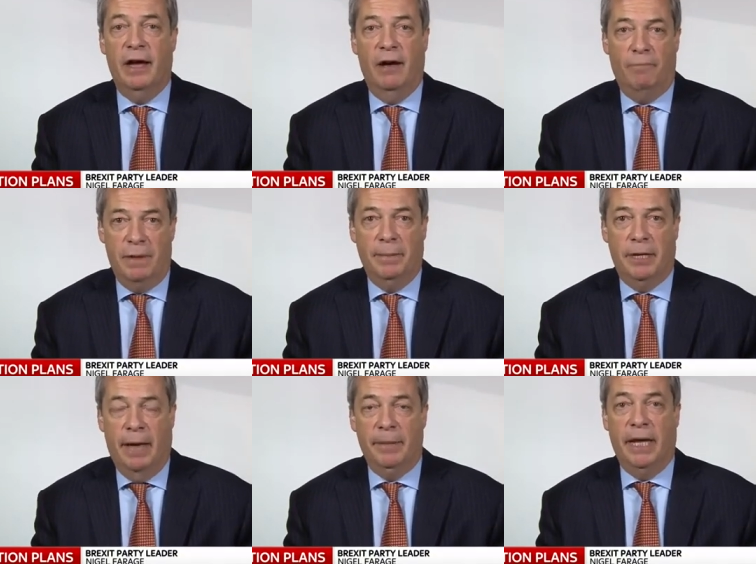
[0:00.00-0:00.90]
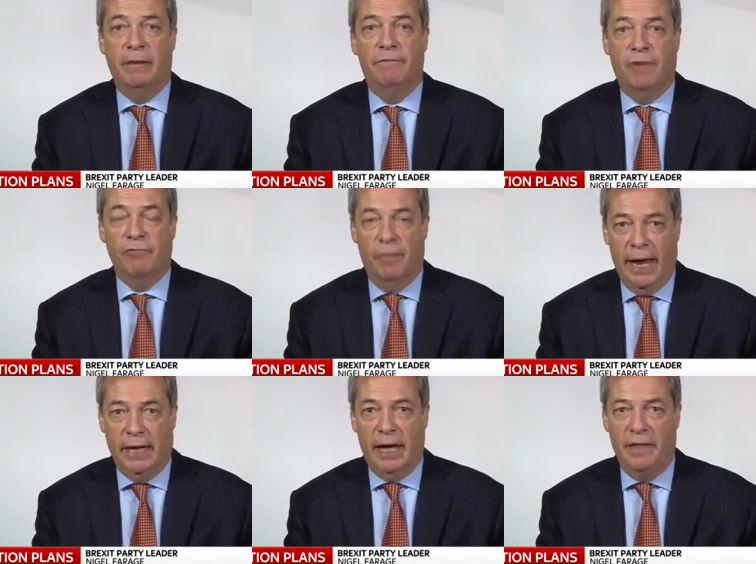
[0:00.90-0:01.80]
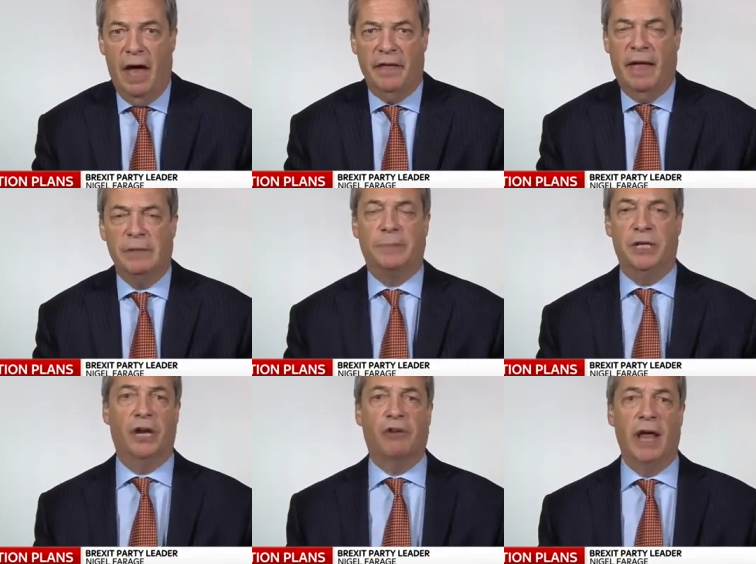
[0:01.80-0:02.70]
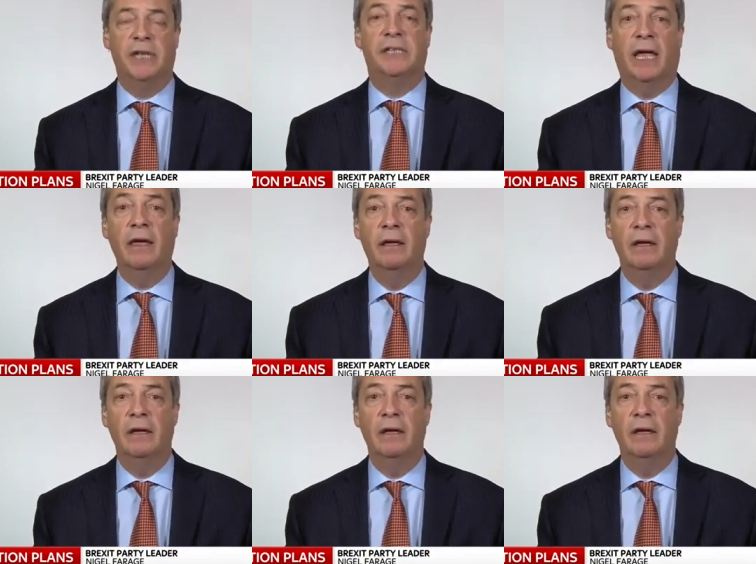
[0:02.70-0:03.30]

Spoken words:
of people coming in from Romania. I think that was absolutely crazy.